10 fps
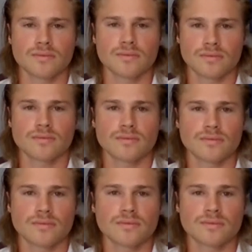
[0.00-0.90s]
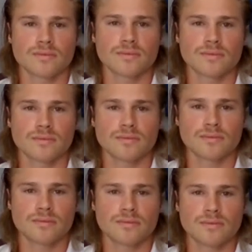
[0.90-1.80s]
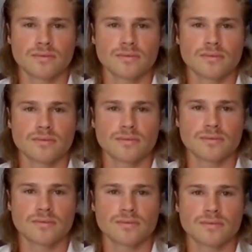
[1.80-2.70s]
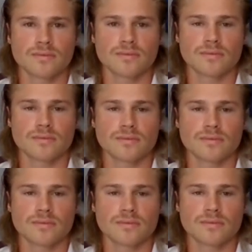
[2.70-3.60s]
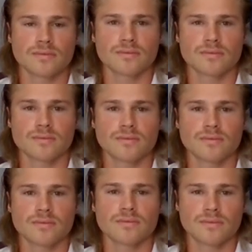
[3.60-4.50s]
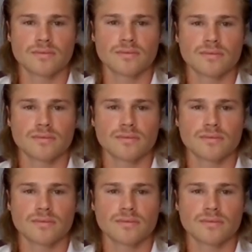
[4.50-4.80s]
No words are spoken by the person on screen.